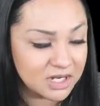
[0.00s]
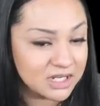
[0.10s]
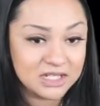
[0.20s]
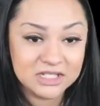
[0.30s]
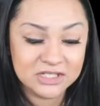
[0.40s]

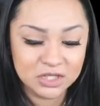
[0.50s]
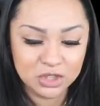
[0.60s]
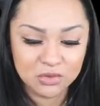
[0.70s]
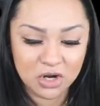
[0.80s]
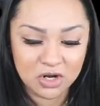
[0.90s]
he is a
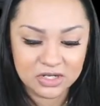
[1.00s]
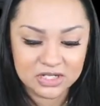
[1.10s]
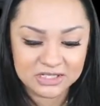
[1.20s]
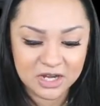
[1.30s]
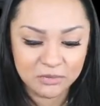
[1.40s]
new
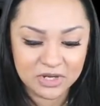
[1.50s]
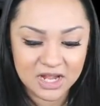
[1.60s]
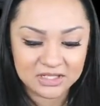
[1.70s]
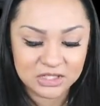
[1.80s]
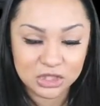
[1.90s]
artist that I
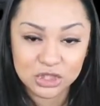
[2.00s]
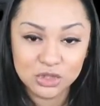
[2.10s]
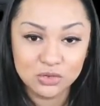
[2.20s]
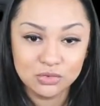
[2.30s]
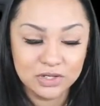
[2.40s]
reacted
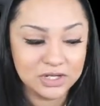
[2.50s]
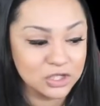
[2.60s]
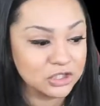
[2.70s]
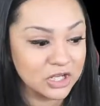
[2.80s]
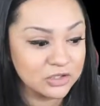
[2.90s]
to in our
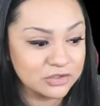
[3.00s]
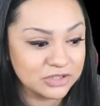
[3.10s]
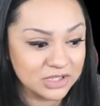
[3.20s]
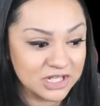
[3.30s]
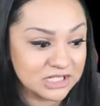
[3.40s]
channel,
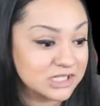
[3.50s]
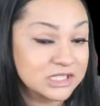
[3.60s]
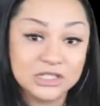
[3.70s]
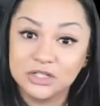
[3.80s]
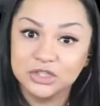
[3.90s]
so
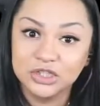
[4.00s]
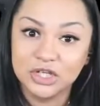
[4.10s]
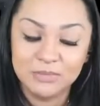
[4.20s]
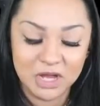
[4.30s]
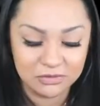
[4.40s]
let's
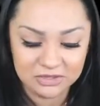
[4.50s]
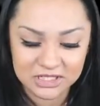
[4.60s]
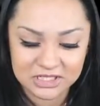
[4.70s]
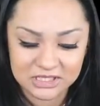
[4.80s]
check him out. Let's